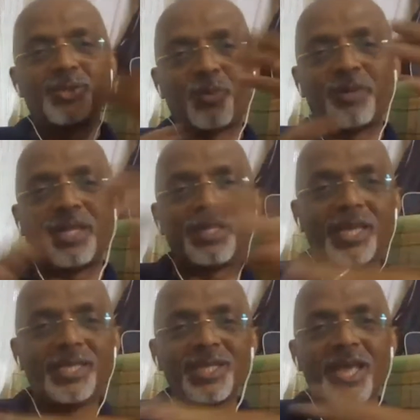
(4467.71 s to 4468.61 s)
So many
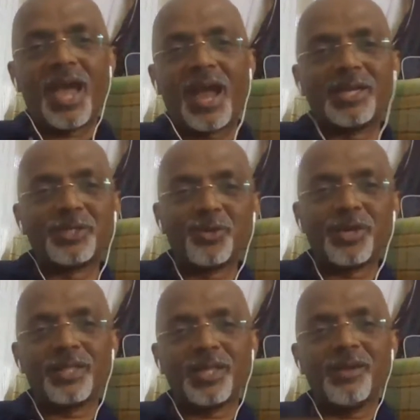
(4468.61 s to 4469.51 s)
things added
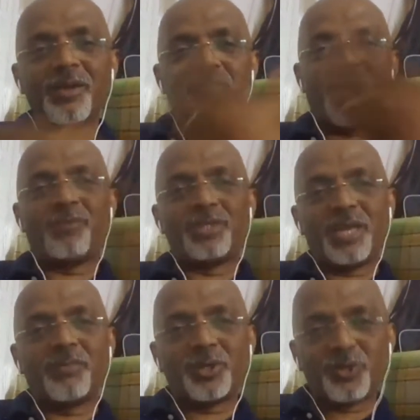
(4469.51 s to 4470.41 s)
together, I was
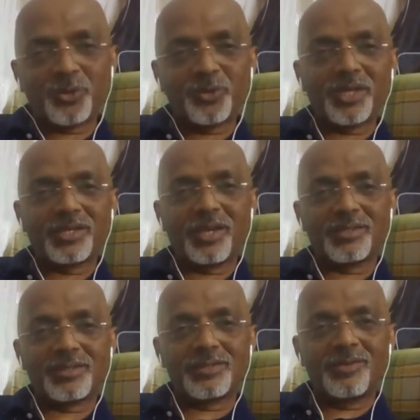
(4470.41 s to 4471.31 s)
able to do the
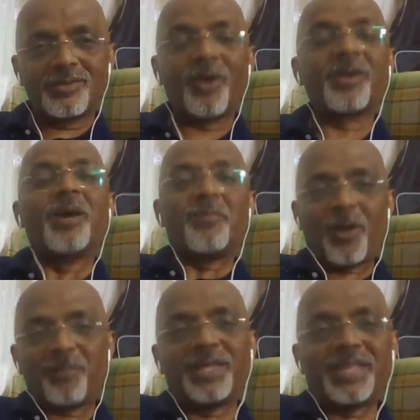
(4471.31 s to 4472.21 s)
task. Or
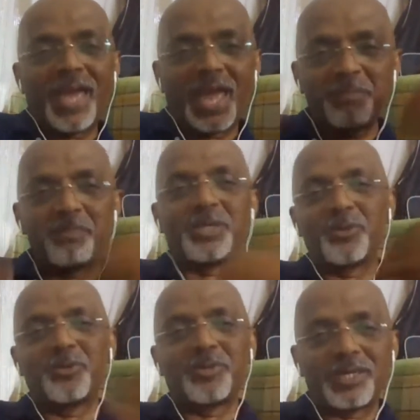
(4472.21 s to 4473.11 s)
probably they helped me
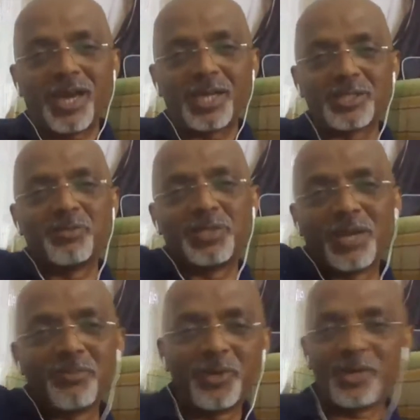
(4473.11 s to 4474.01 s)
to do the task which
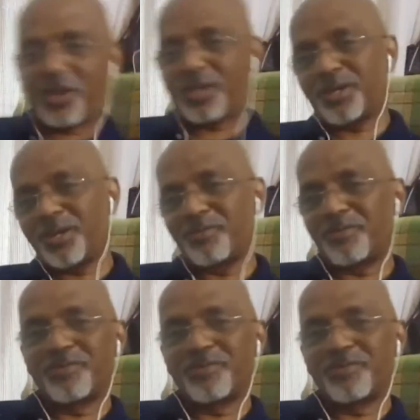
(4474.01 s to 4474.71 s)
I'm doing right now.